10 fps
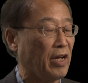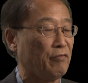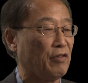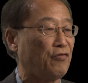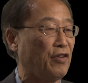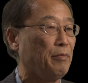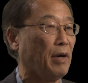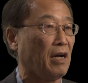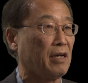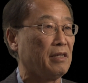have a free
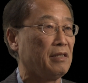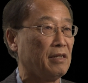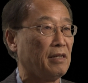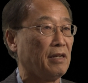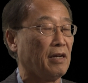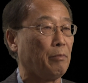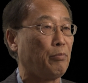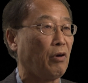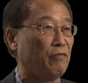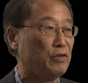market, a
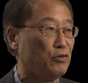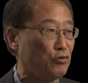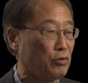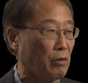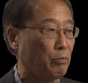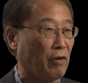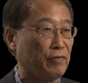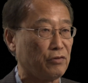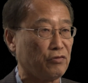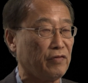
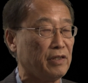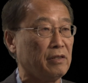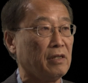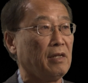profit-driven